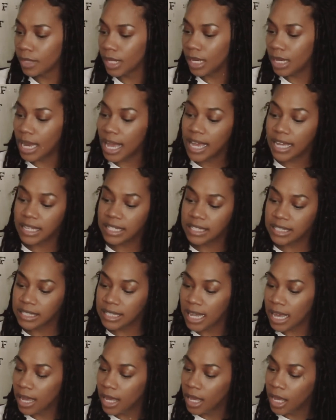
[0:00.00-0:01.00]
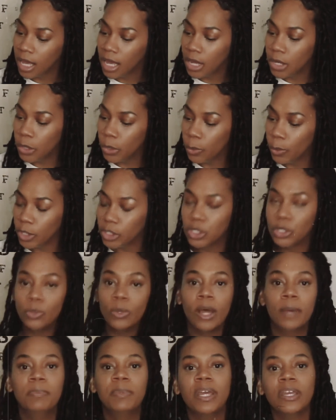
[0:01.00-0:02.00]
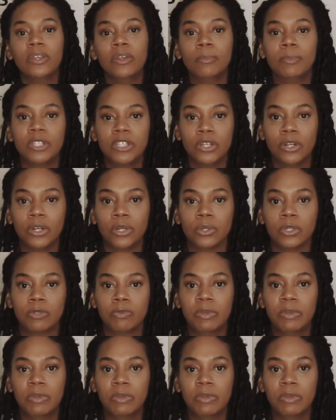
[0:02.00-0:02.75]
Next, you want to update your materials.